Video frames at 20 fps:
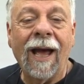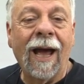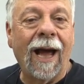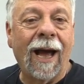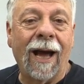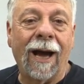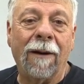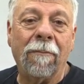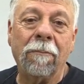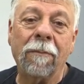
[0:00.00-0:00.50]

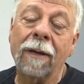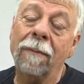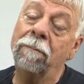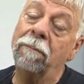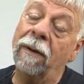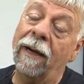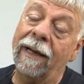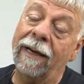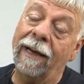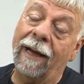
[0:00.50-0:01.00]
Um,
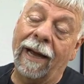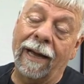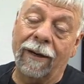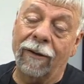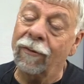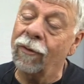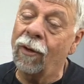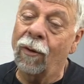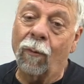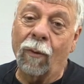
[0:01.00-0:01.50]
but I
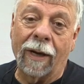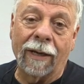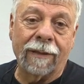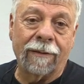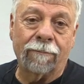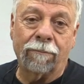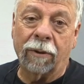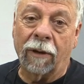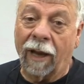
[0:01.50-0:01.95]
don't know what